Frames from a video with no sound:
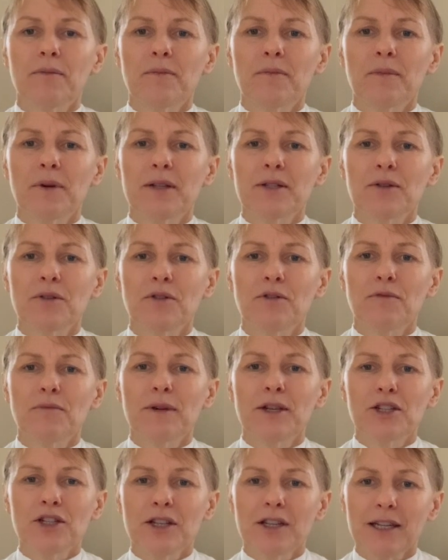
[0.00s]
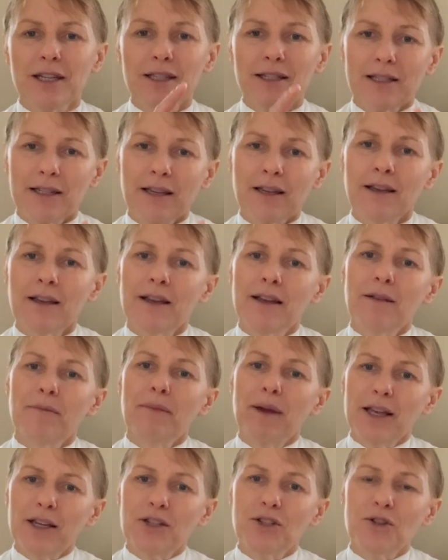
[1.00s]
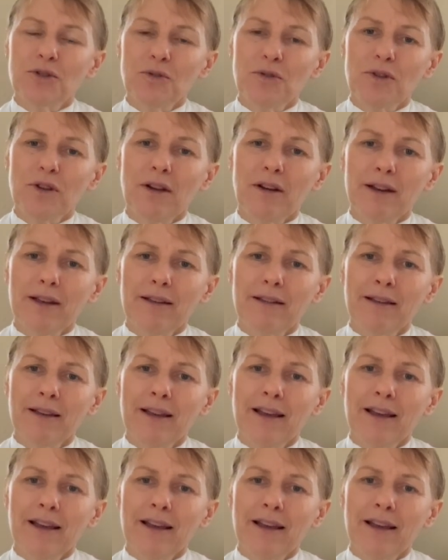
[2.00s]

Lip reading: My sort of mission is to make sure that I